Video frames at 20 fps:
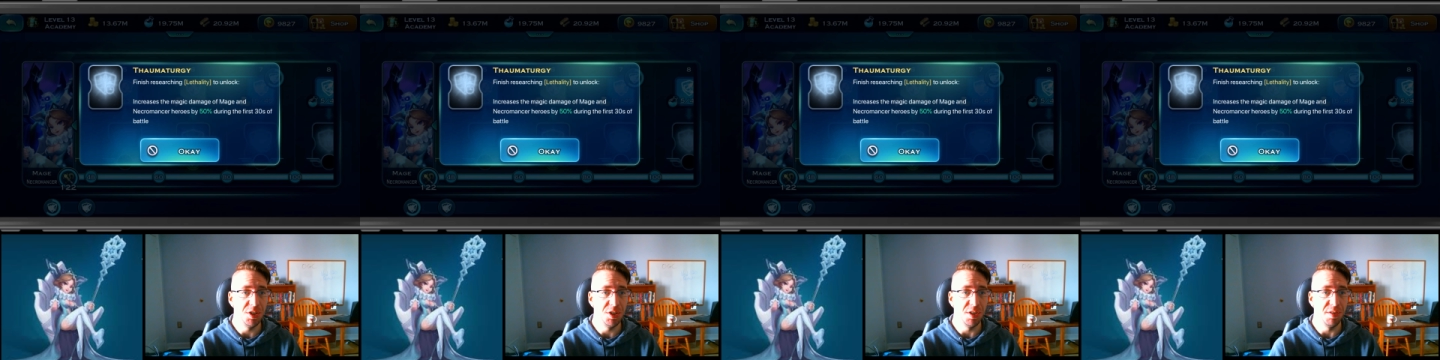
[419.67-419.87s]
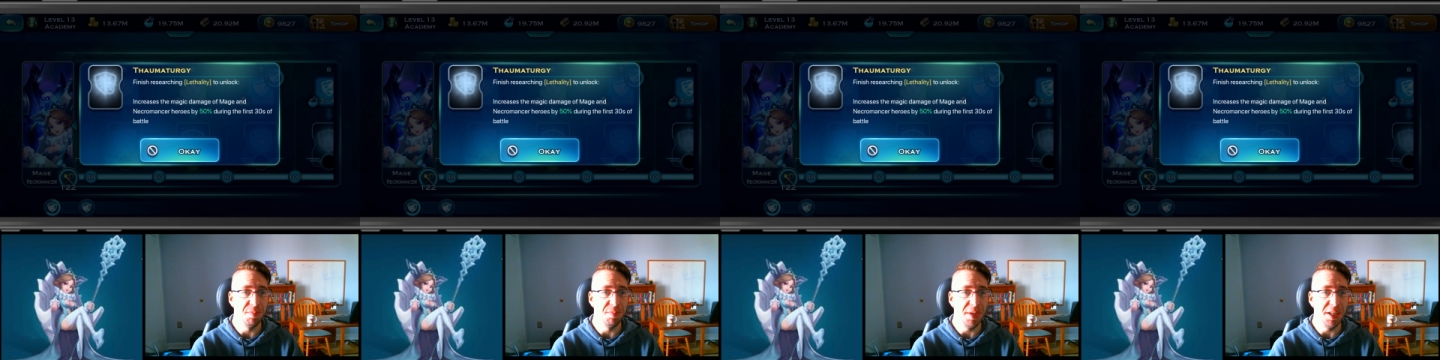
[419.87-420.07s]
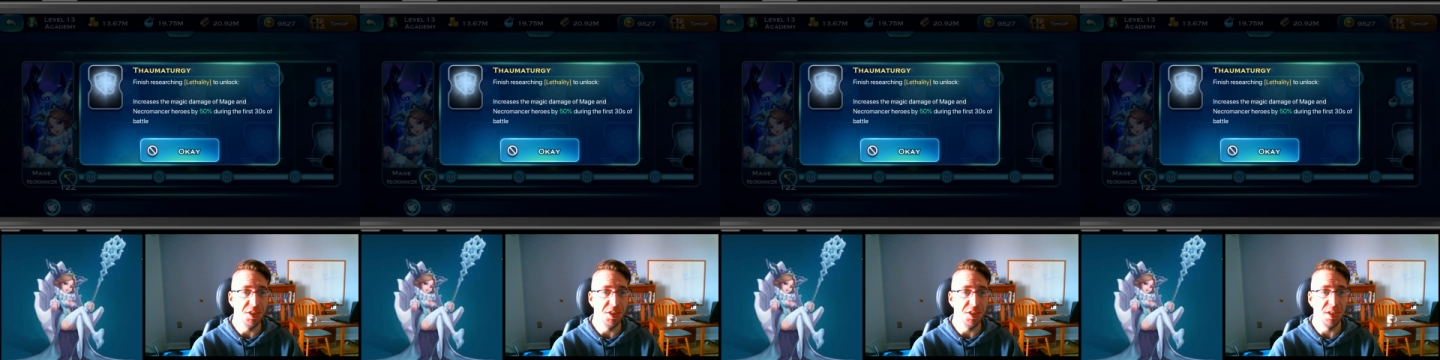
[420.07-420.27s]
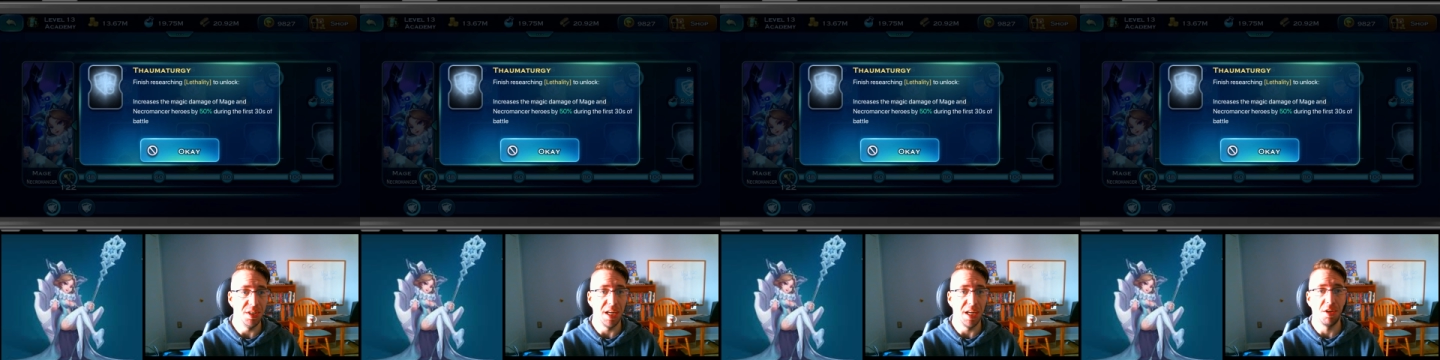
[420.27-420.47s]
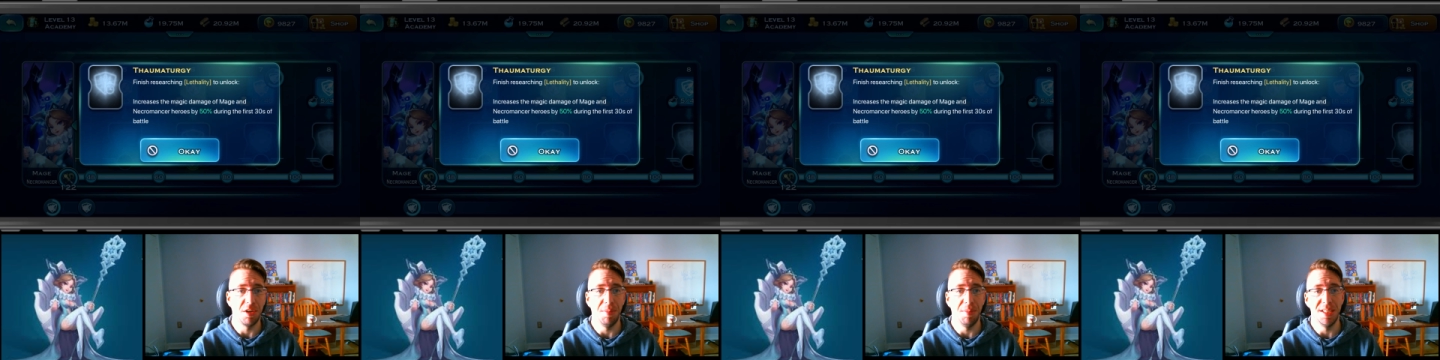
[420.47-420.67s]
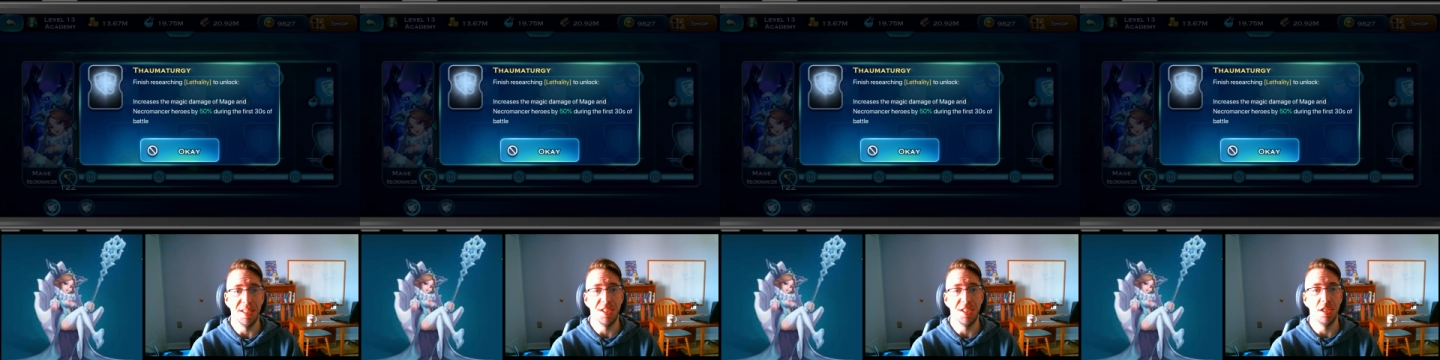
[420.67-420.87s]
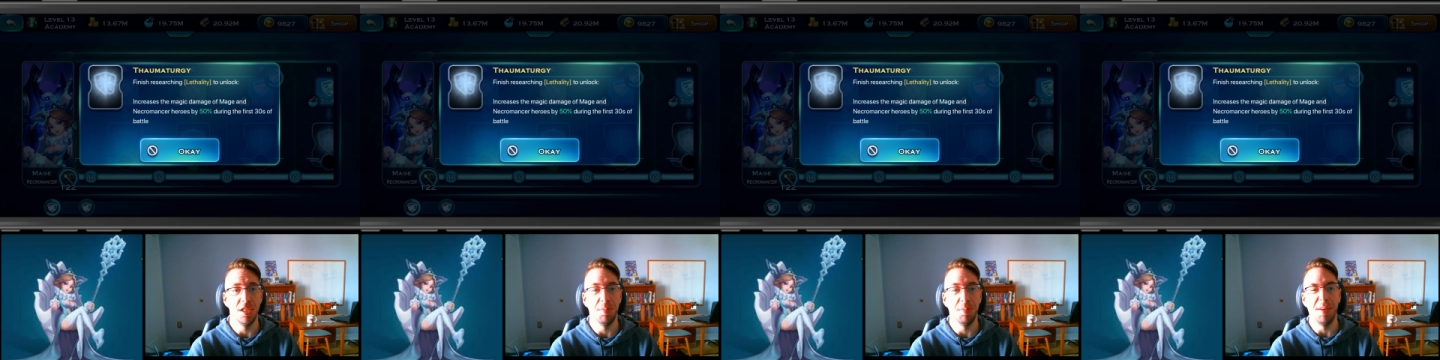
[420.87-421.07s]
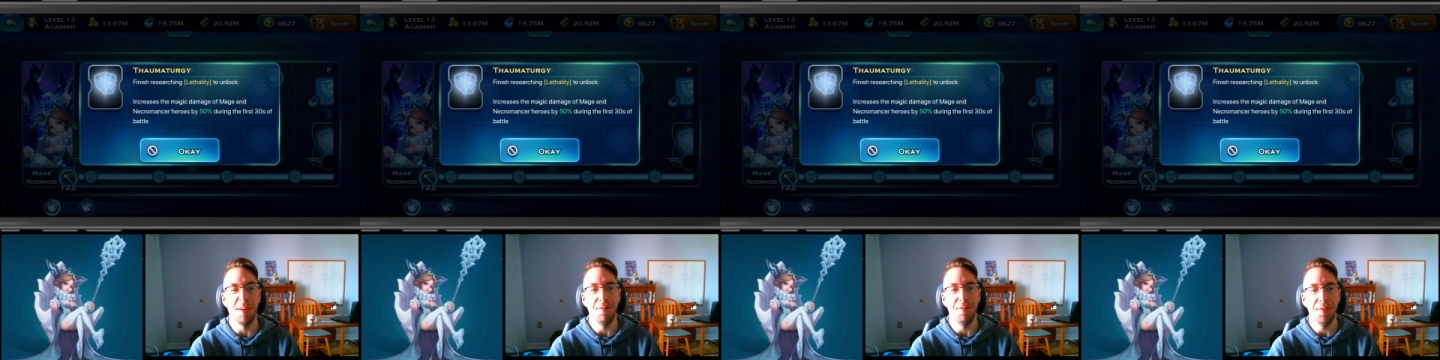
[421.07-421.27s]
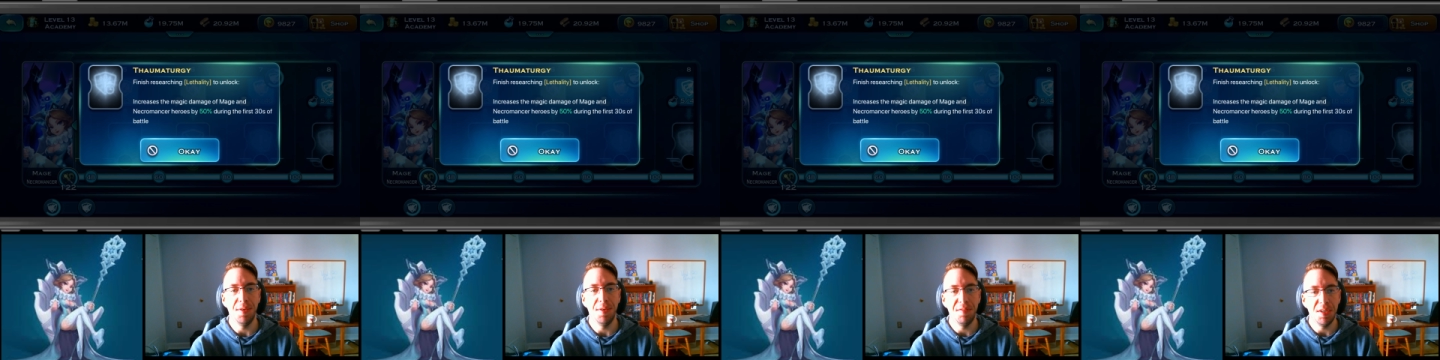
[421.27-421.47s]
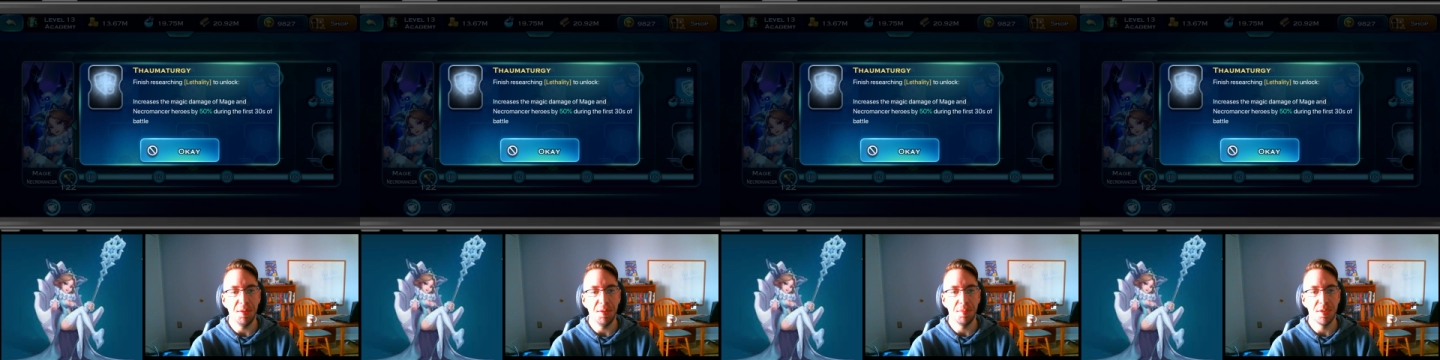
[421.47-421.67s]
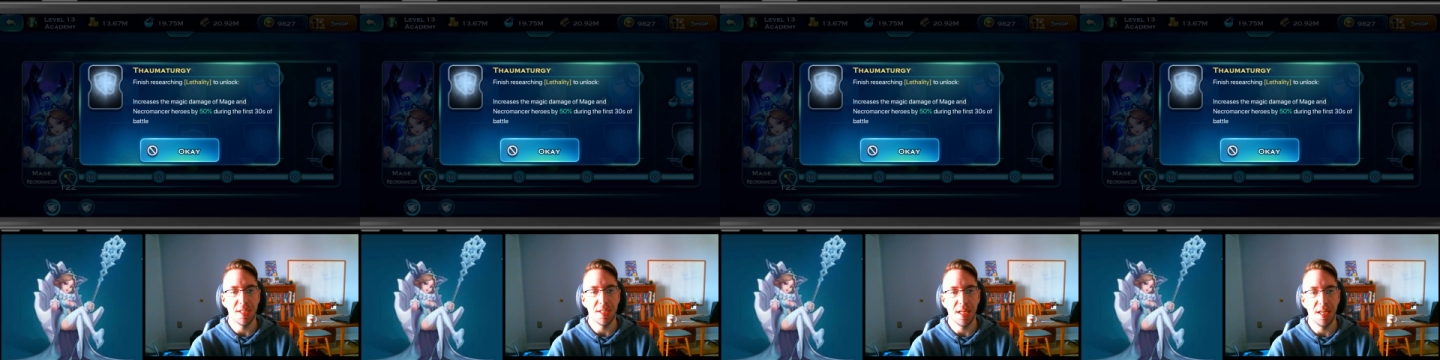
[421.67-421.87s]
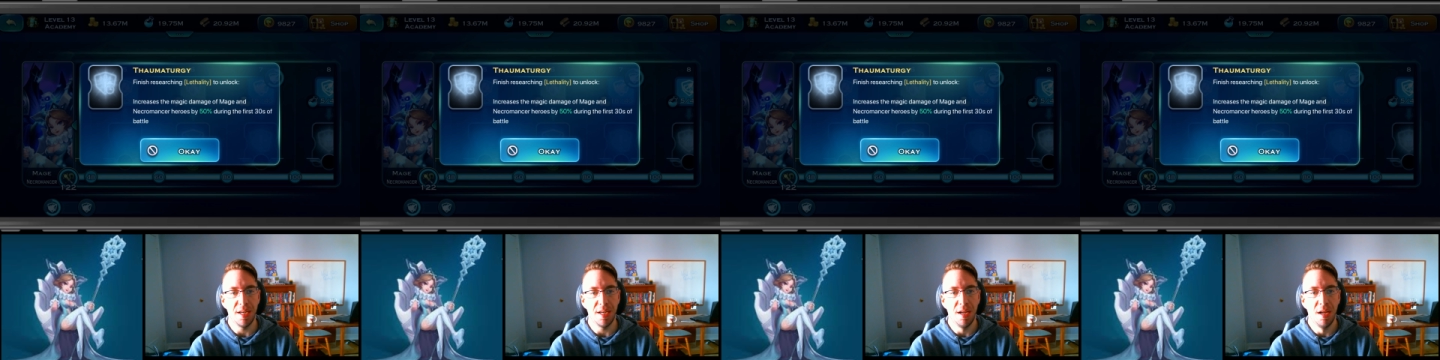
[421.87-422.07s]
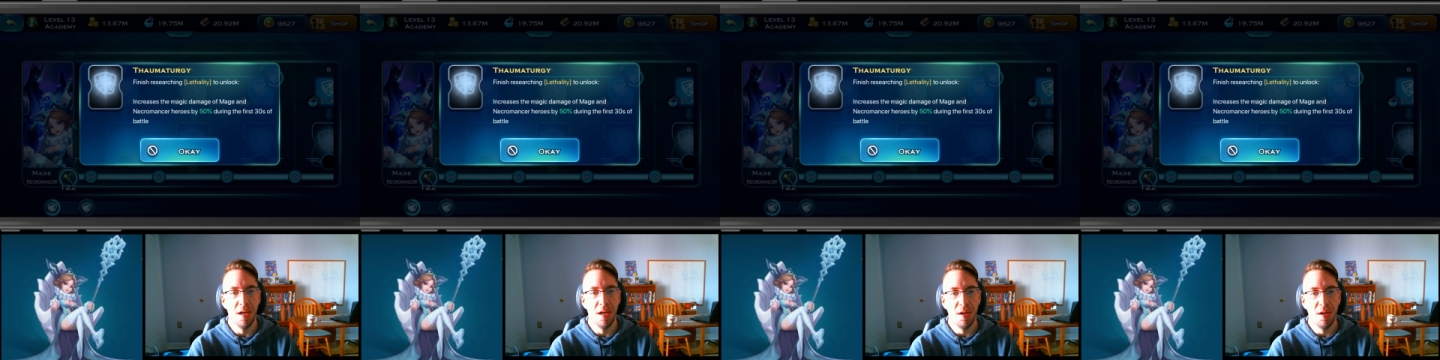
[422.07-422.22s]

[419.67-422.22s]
of mage and necromancers by 50%